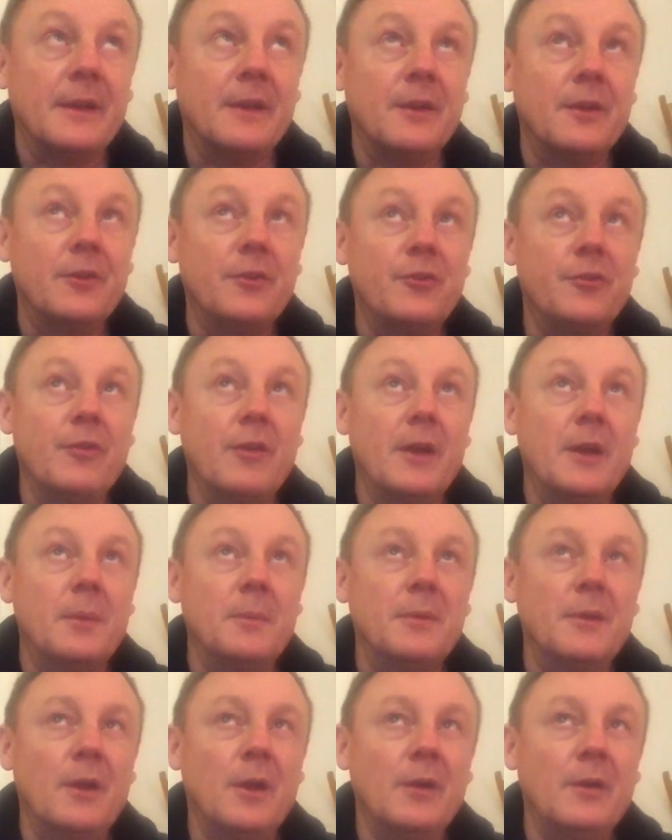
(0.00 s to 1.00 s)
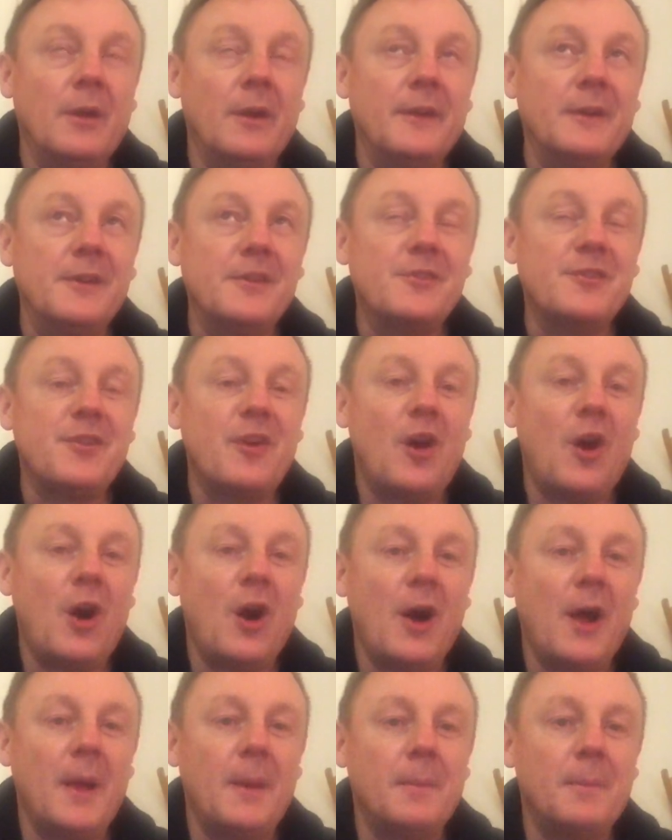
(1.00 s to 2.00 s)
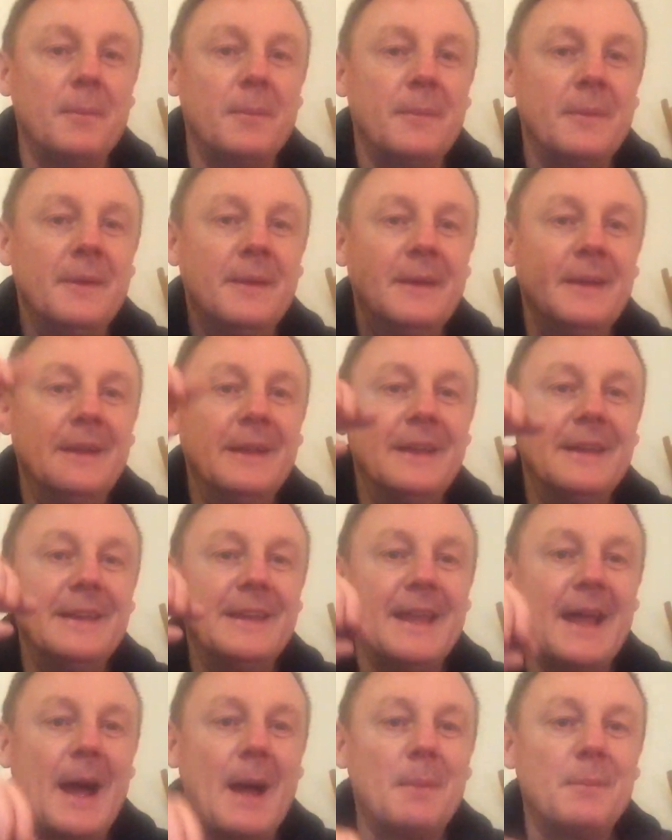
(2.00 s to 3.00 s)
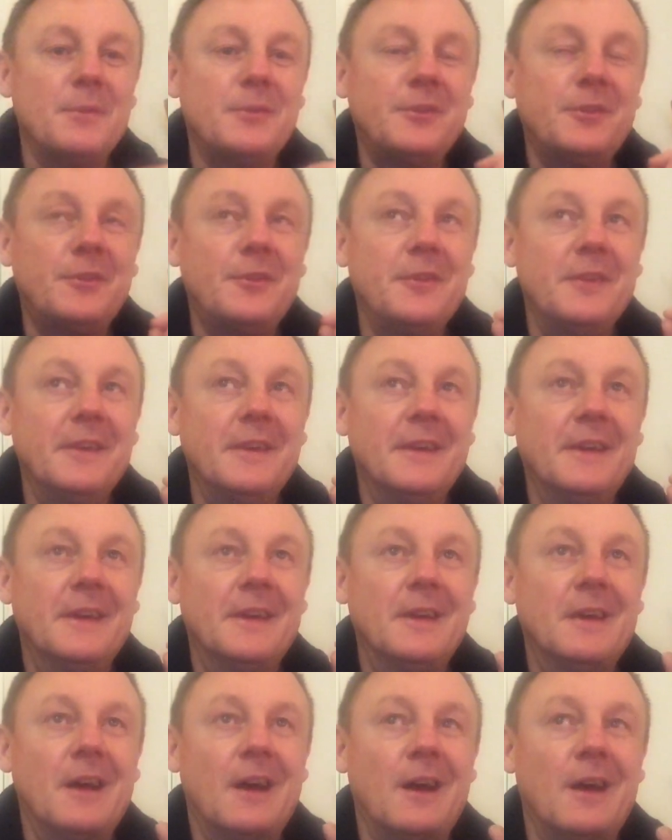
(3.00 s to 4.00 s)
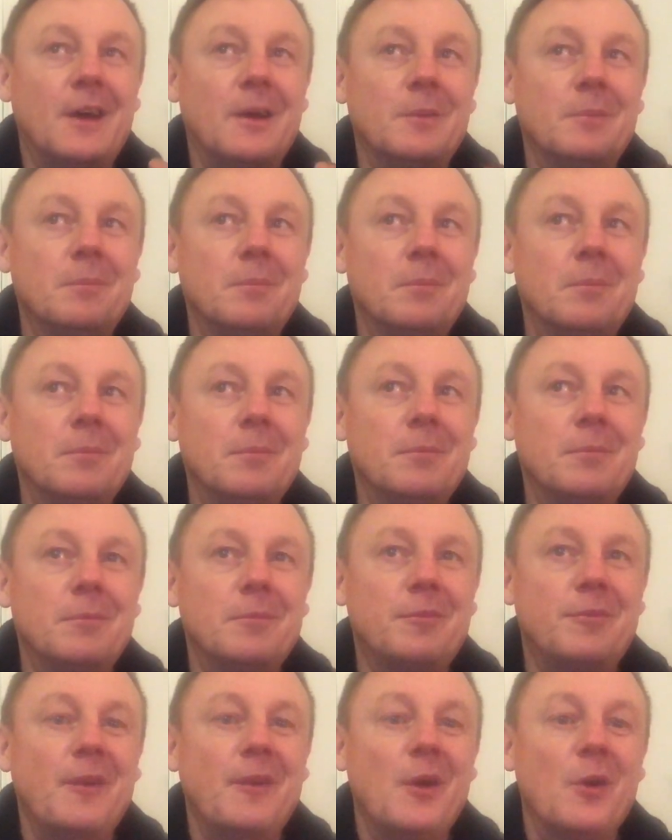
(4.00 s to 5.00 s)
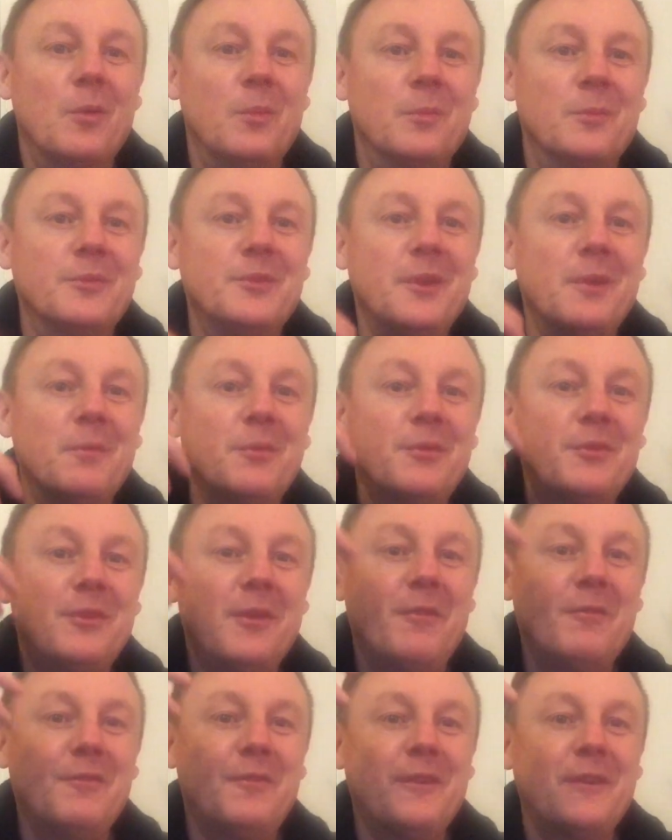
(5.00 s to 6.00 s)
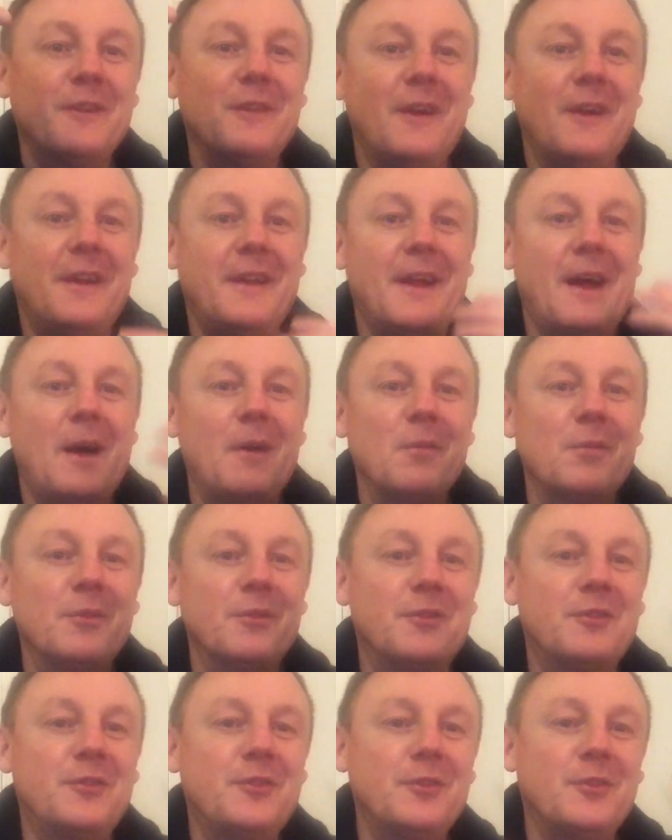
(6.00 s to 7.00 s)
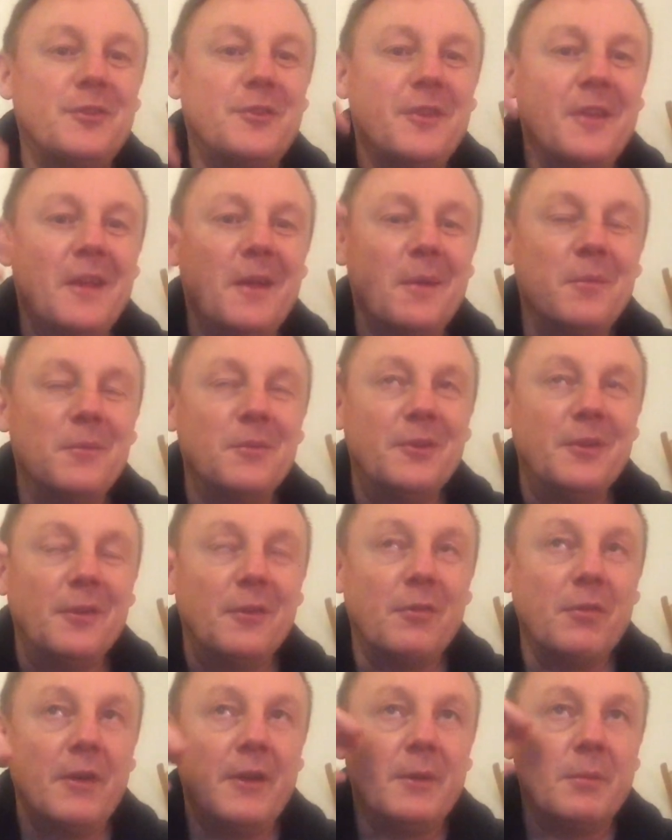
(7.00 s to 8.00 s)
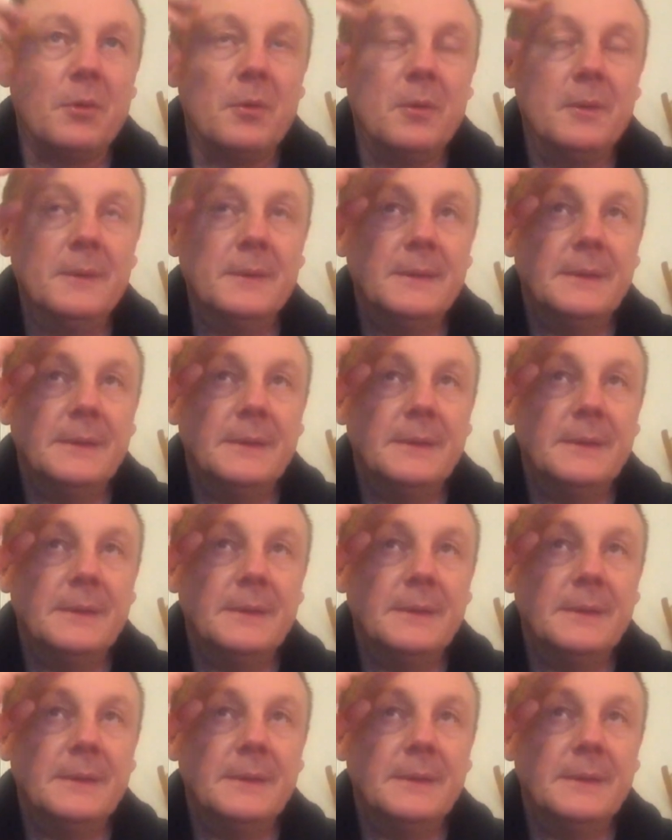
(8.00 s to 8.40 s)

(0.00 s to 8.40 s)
in the dream, like these time lapsed films. It was something like that. It was incredible.